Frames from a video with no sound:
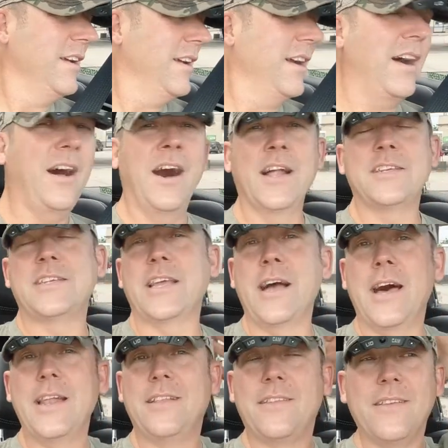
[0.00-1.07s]
Honest to
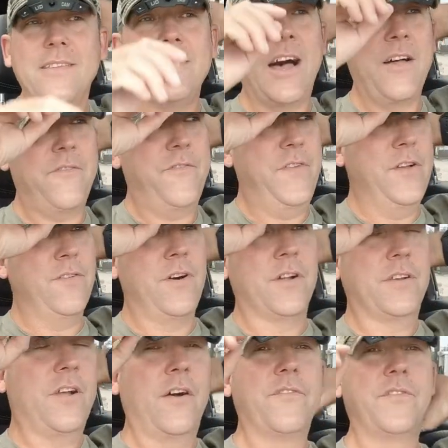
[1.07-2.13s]
God, it does not feel
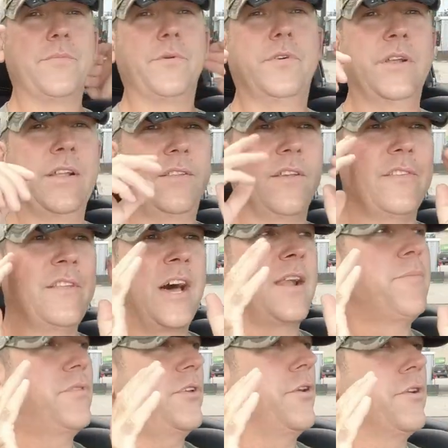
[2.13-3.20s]
uncomfortable, and it does not
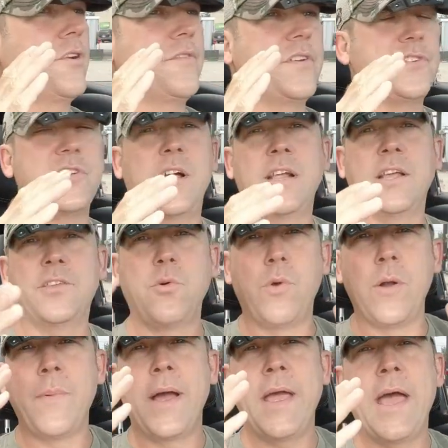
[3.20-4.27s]
obscure your vision. I like to
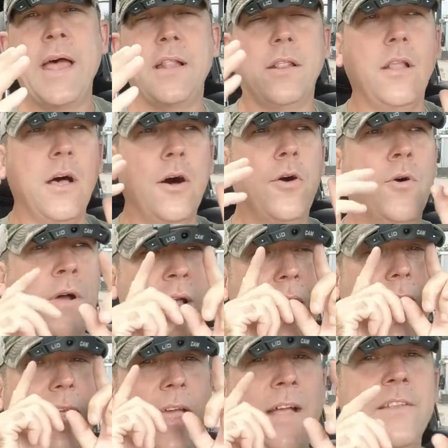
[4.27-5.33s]
wear my hat low.
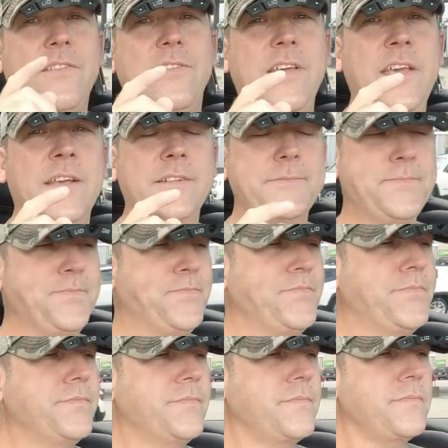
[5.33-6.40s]
I can see it,
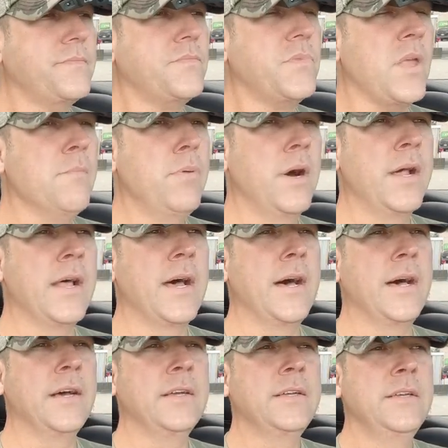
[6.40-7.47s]

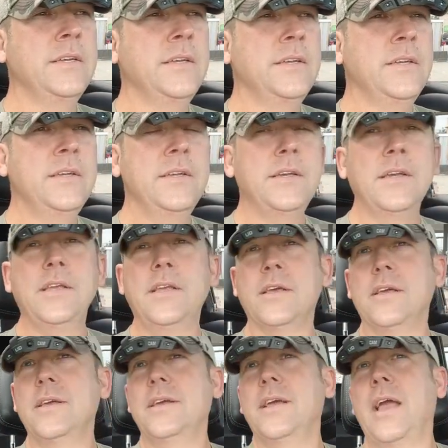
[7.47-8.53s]
but
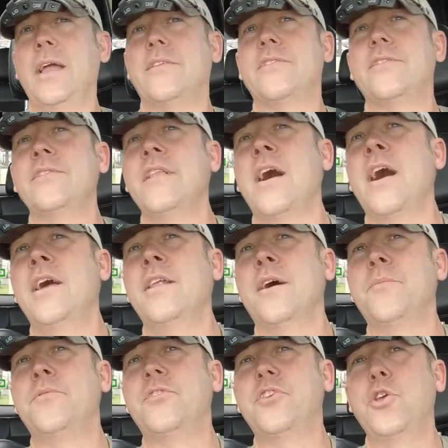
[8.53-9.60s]
it's not
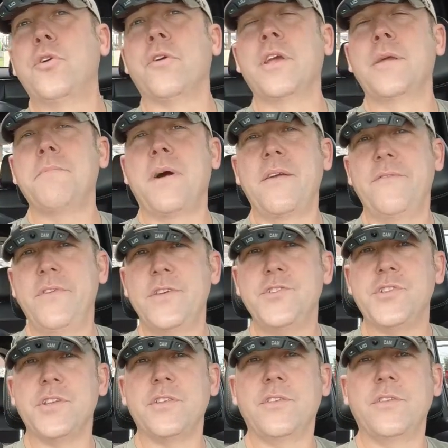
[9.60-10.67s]
obscuring my
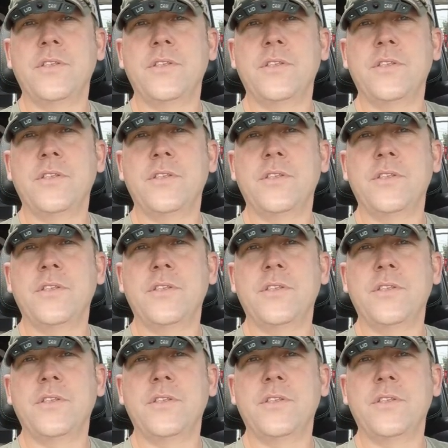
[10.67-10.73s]
vision.